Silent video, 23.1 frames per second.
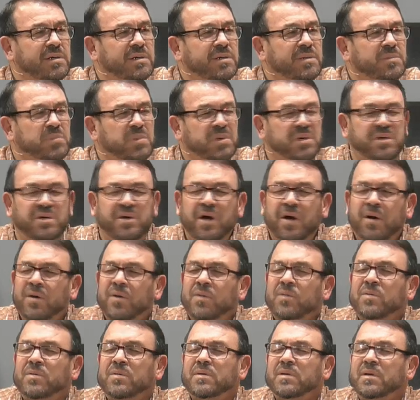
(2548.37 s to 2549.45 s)
but
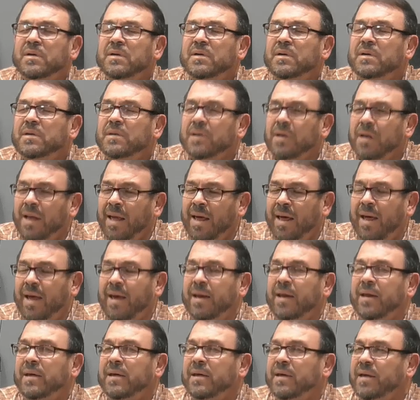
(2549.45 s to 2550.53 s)
don't let
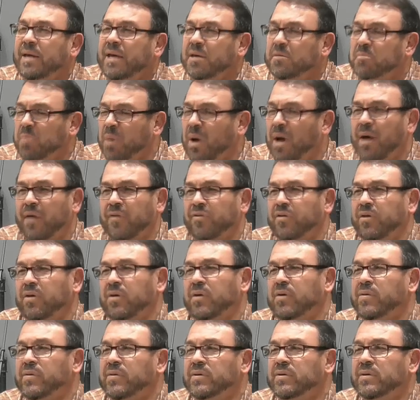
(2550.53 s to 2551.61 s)
it bother
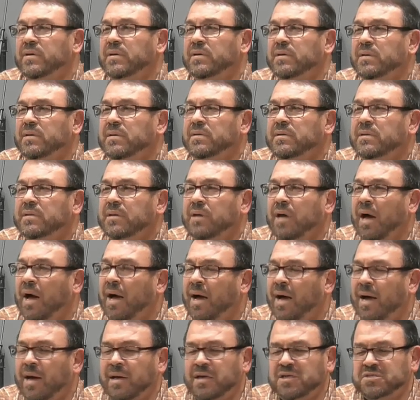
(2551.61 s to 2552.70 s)
you.
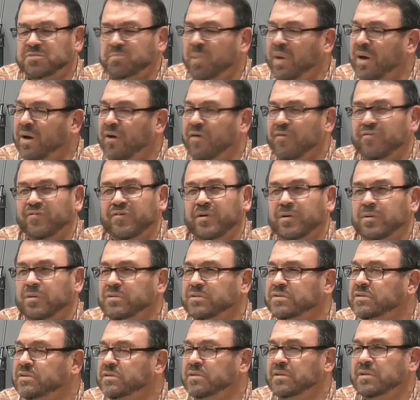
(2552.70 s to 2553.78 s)
God is bigger,
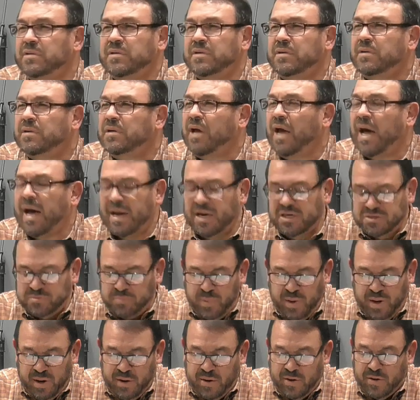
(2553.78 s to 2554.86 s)
folks. God is
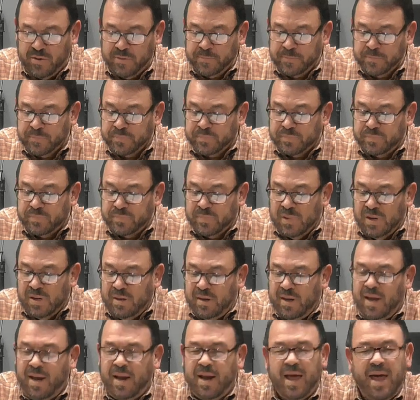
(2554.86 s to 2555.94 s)
bigger.
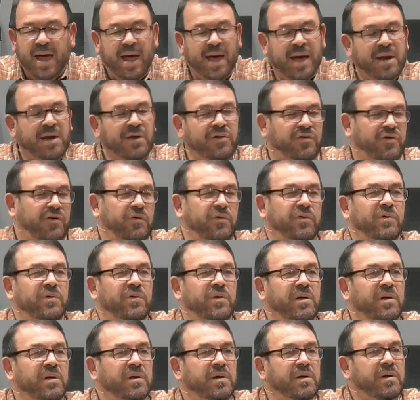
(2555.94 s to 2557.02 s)
And attitude
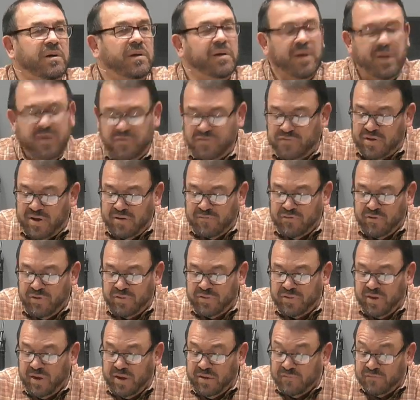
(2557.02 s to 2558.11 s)
is
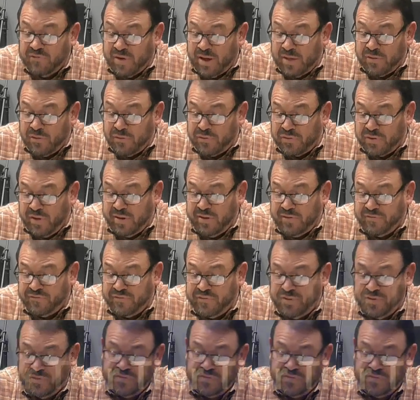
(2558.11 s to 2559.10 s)
everything. Father, thank you for this